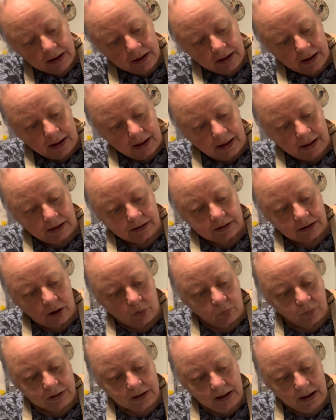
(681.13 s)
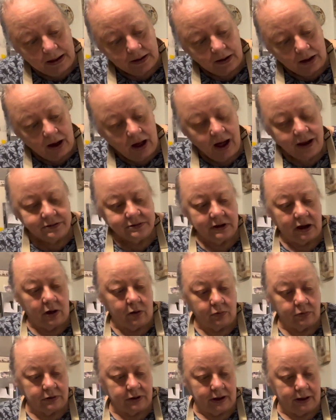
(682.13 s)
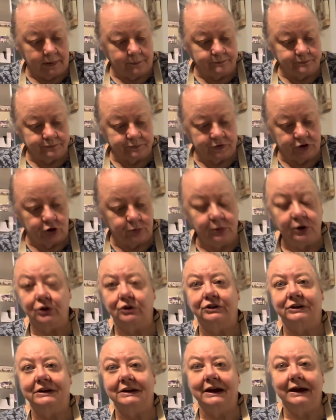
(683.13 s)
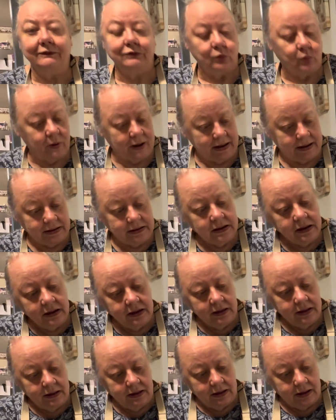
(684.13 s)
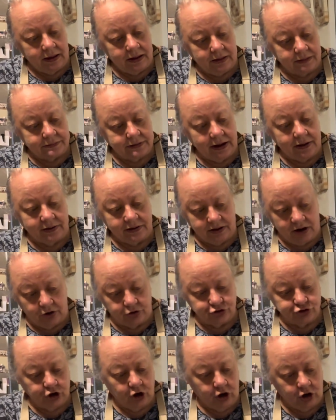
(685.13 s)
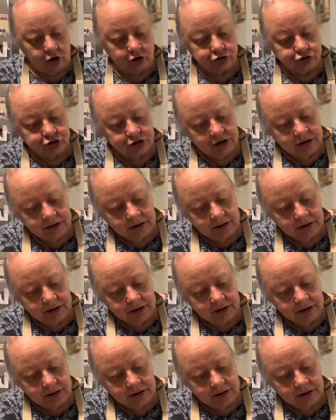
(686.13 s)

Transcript: And we had a hot dog community giveaway down at our church.